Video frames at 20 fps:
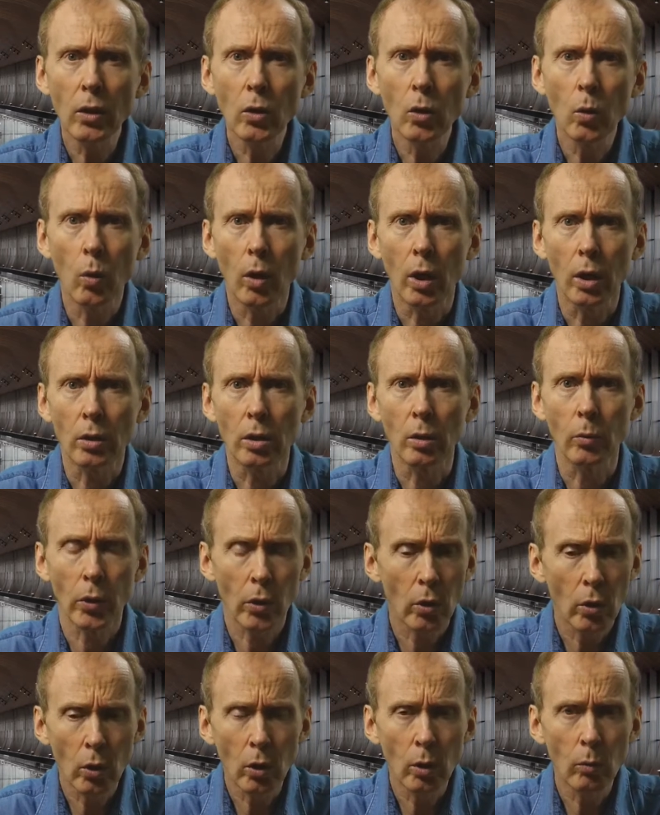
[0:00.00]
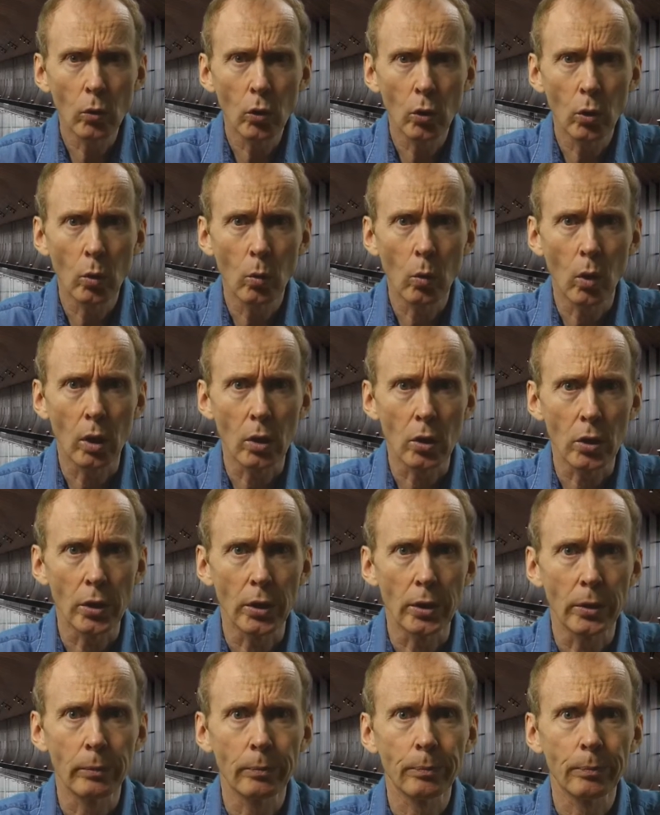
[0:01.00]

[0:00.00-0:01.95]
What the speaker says: you want it? With whom do you want it?